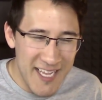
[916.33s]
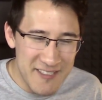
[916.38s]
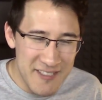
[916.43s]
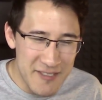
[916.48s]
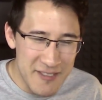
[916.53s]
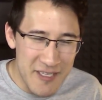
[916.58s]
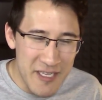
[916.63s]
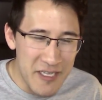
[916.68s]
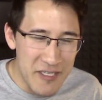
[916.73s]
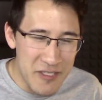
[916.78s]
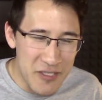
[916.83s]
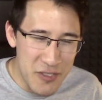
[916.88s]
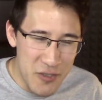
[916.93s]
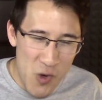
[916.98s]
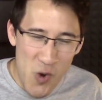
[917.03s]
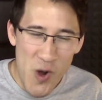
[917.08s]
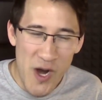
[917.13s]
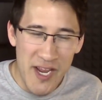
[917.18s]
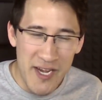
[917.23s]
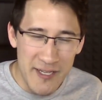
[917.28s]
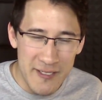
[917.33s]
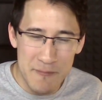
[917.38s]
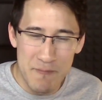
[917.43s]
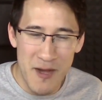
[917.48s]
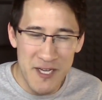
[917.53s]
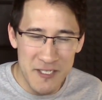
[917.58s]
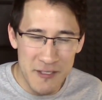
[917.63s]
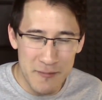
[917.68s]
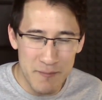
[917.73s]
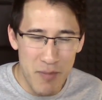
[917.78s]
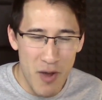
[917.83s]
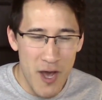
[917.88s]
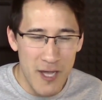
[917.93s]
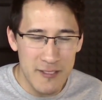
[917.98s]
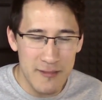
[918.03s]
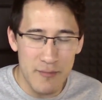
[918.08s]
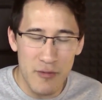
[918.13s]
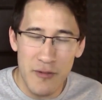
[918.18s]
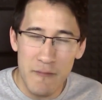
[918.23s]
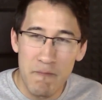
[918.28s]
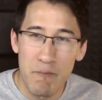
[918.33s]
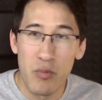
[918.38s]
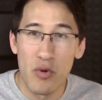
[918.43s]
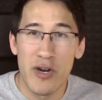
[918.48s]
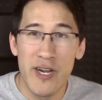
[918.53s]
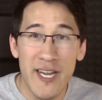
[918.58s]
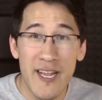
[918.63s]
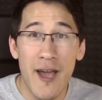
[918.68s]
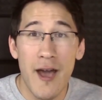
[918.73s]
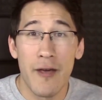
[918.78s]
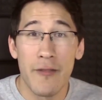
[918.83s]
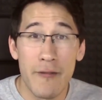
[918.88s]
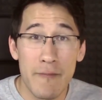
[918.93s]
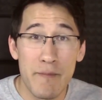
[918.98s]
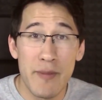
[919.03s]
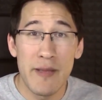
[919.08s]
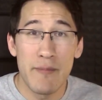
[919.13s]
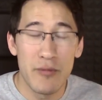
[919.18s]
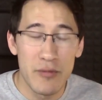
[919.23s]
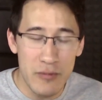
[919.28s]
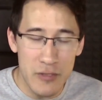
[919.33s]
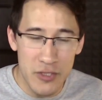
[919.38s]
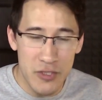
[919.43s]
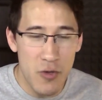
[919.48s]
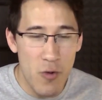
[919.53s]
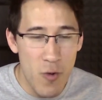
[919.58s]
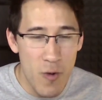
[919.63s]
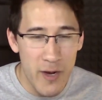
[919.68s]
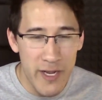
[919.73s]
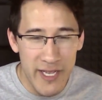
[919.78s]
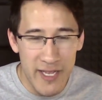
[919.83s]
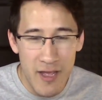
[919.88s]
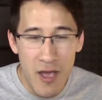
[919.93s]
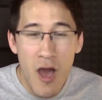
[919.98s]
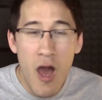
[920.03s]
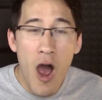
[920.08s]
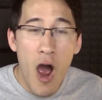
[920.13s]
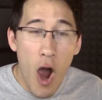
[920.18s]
And just enjoy it as much as possible and bring other people joy,